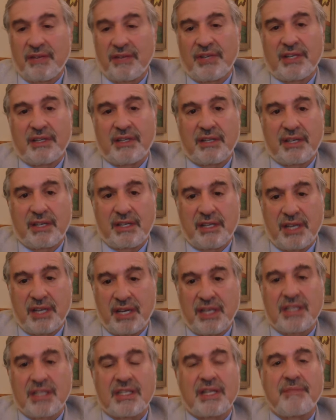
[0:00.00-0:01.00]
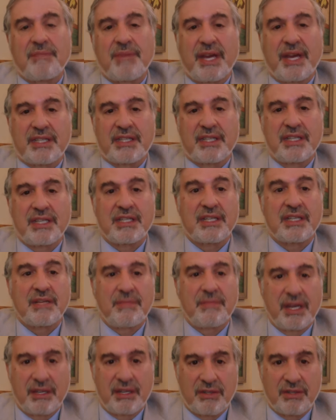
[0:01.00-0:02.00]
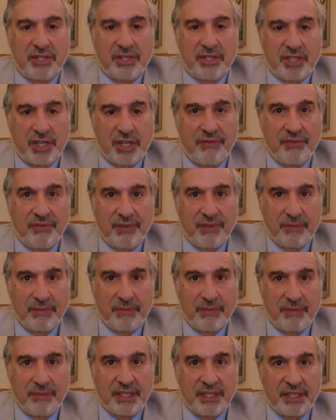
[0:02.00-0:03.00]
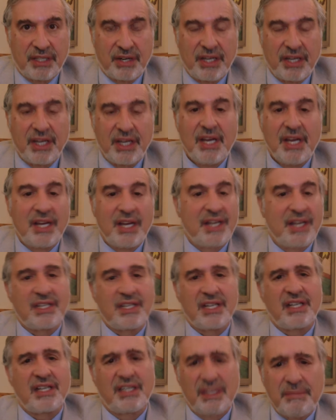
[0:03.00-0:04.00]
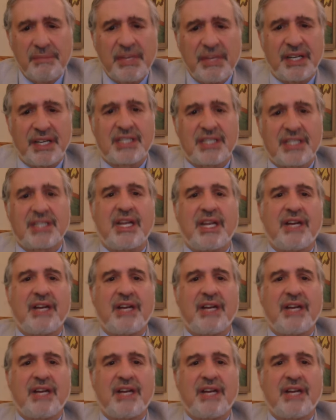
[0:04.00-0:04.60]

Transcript: given in his capacity as Commander-in-Chief of the military, and it didn't eliminate